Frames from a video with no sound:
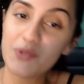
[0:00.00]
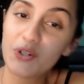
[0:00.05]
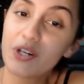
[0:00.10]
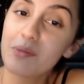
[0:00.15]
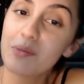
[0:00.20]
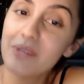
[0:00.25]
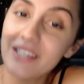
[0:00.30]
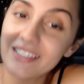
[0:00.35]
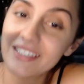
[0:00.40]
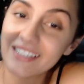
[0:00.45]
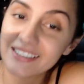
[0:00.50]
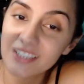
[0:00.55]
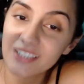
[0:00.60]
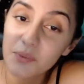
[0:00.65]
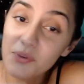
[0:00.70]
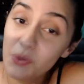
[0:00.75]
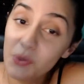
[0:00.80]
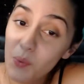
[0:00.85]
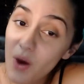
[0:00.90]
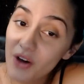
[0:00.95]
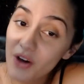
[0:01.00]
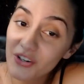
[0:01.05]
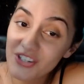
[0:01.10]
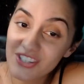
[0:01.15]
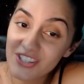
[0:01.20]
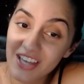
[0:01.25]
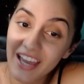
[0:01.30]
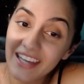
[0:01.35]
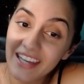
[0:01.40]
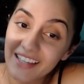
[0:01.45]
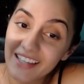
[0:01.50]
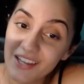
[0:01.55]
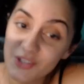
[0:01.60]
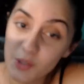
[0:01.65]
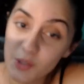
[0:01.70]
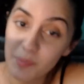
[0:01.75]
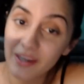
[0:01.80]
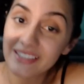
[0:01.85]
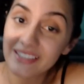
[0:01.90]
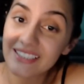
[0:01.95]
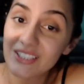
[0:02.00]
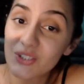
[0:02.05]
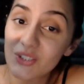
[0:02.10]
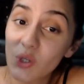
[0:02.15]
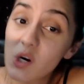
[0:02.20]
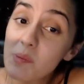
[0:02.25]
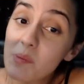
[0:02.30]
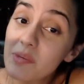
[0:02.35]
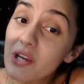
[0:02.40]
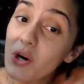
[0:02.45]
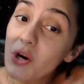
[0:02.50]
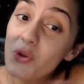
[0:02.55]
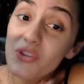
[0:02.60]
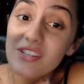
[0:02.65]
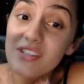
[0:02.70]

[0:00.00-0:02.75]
You could be connecting with a water sign, Cancer, Pisces, Scorpio.